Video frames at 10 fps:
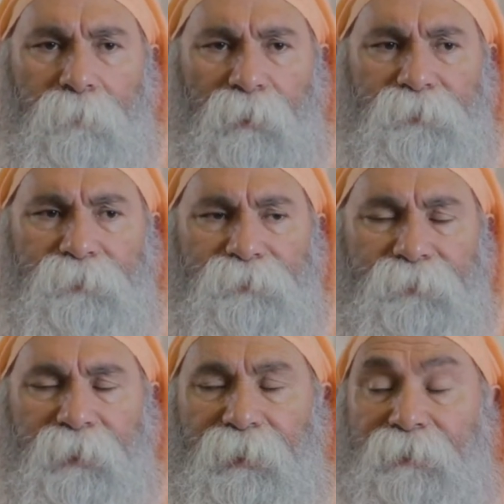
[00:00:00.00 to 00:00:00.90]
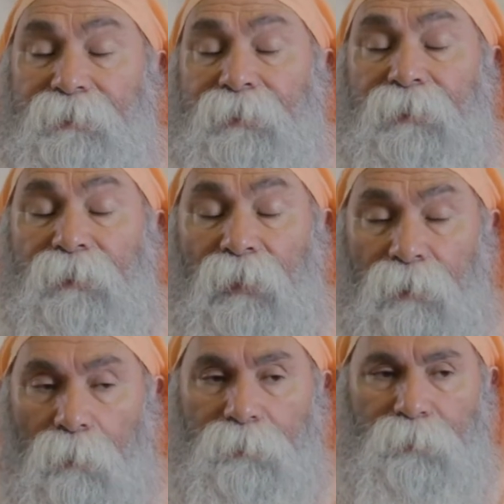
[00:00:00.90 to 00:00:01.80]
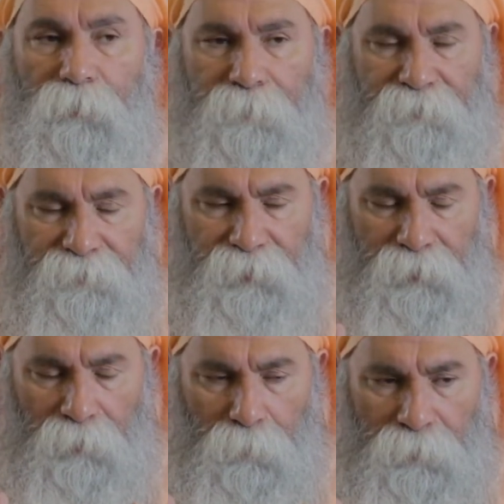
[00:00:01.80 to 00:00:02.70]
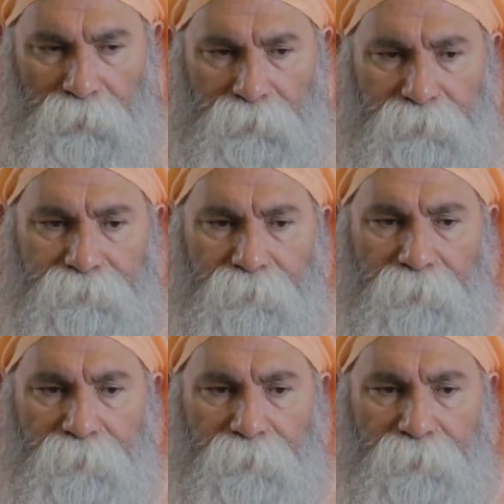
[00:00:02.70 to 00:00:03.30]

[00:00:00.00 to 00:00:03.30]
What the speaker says: part of the external or superficial world,